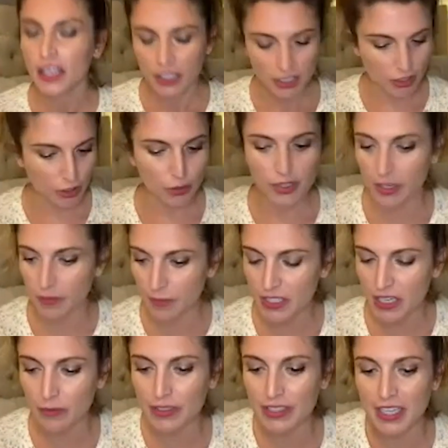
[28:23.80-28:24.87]
you know, and then be
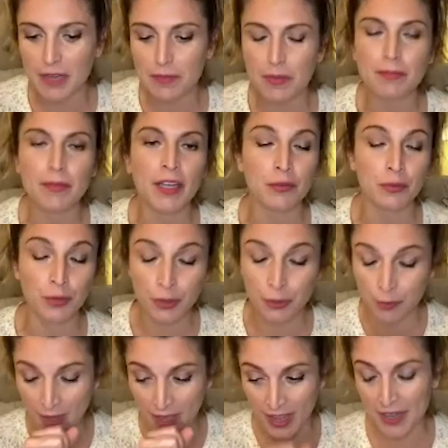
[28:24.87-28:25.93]
done with it. But my
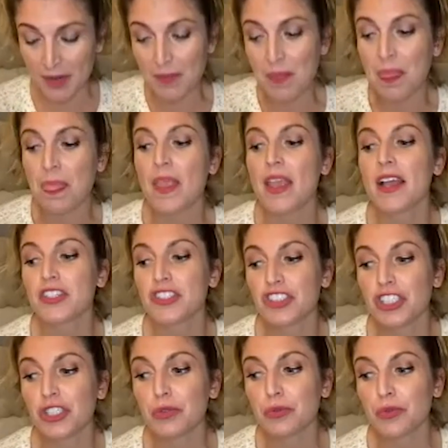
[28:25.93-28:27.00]
roommate,
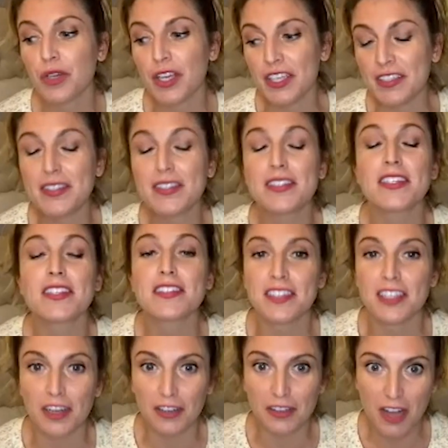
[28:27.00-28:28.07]
she
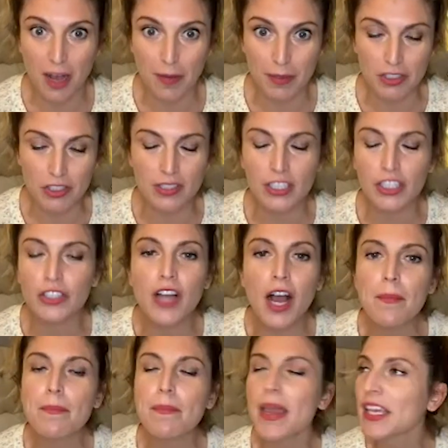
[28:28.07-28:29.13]
insisted on coming. She's like, you're
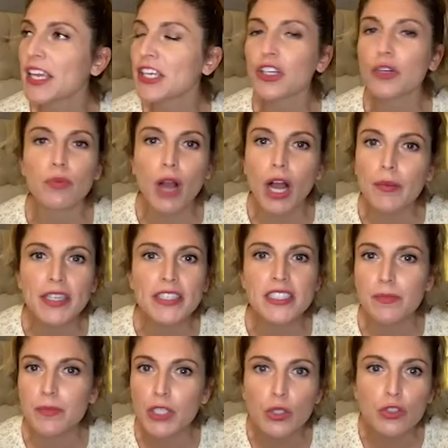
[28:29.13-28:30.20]
not making your Broadway
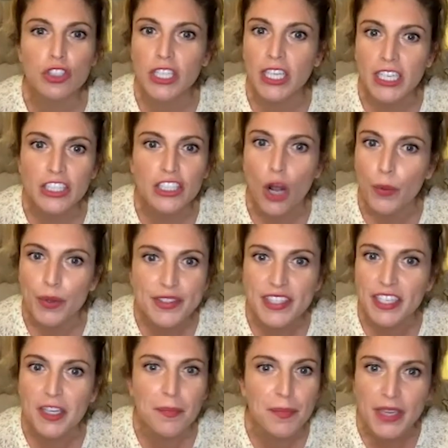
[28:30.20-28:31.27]
debut, Janine, and no one's
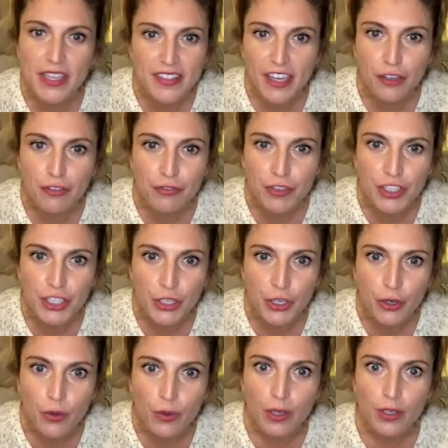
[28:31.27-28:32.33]
going to be there for
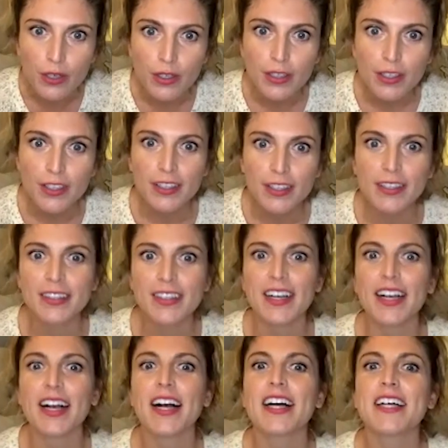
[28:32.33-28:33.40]
you.
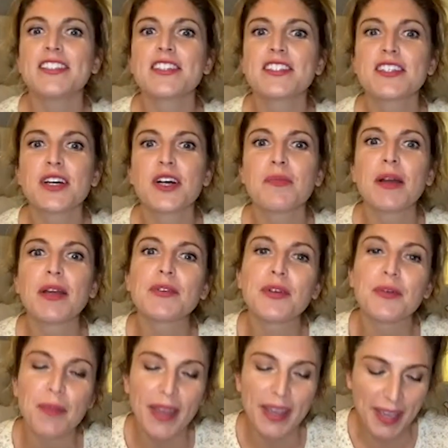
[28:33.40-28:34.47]
And so my
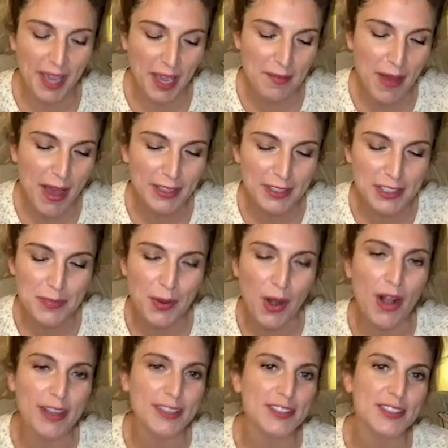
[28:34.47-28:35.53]
roommate came, Alex
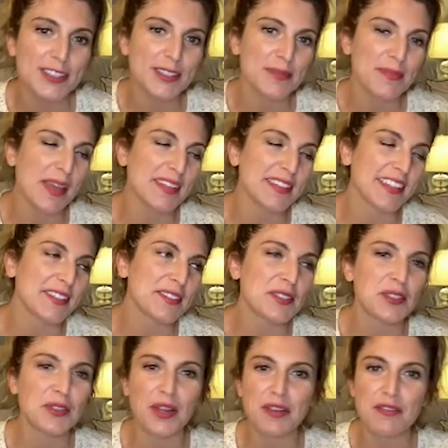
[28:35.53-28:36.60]
Brock, and she's amazing. She's
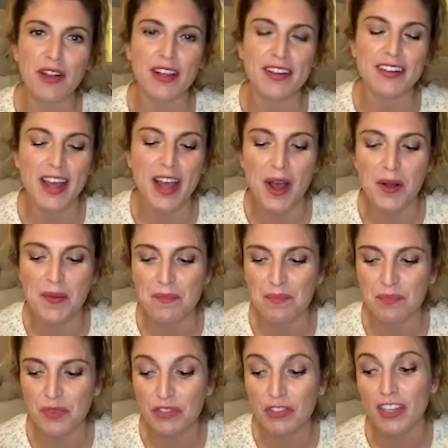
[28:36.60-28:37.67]
a great friend. Um,
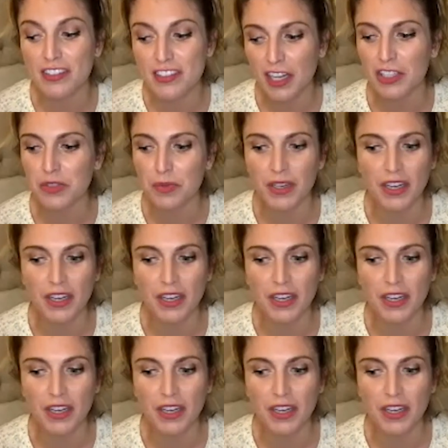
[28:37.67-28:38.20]
we've lost touch, but